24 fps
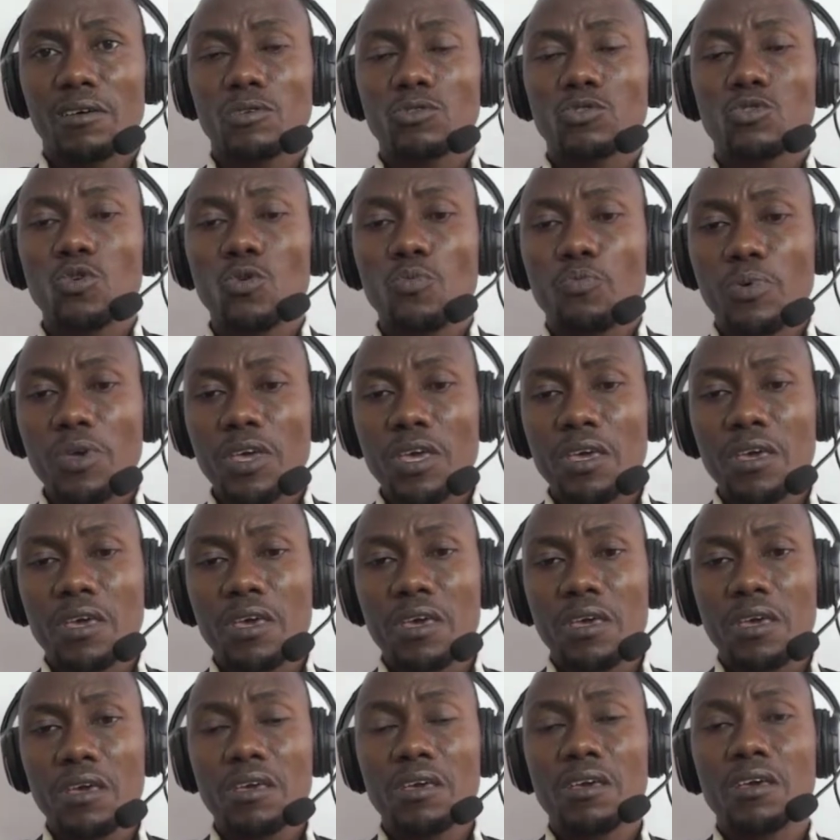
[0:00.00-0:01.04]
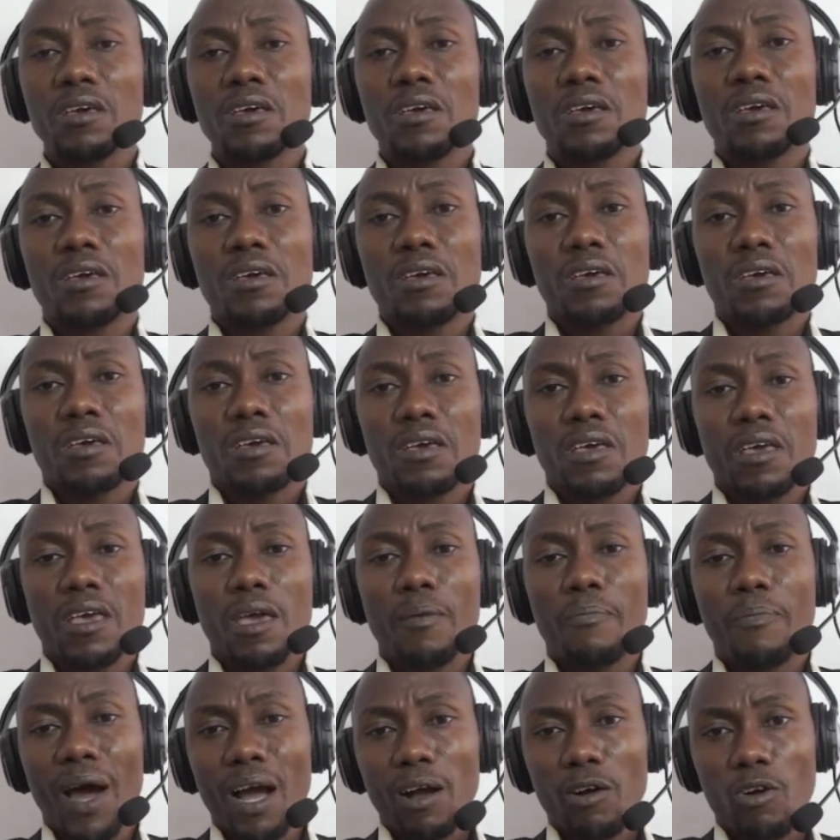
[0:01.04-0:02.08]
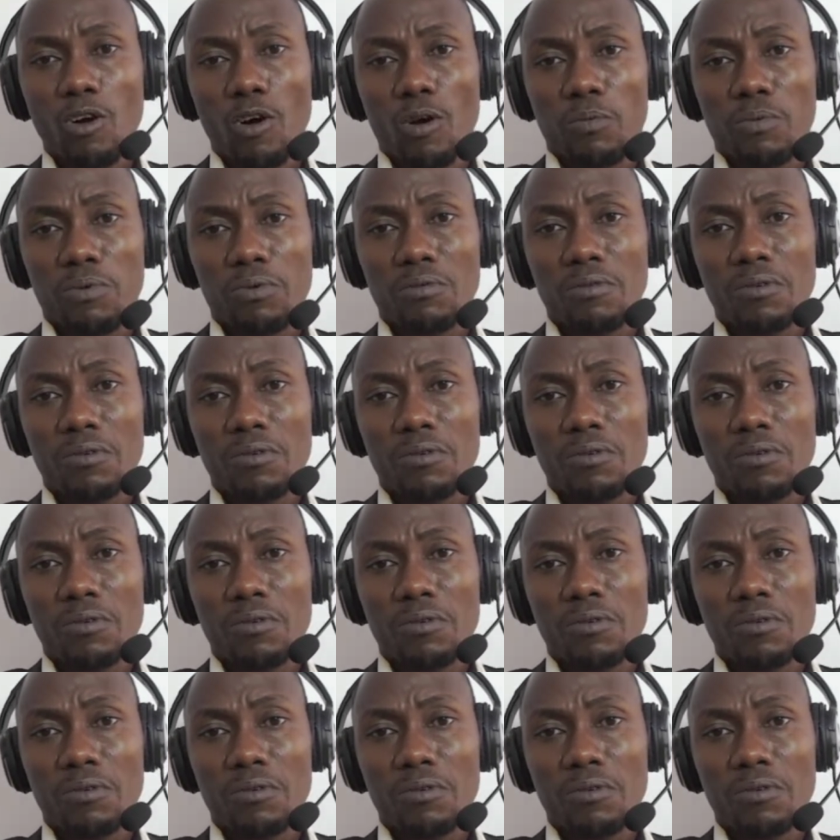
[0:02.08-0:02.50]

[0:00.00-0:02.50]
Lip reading: to be a backup.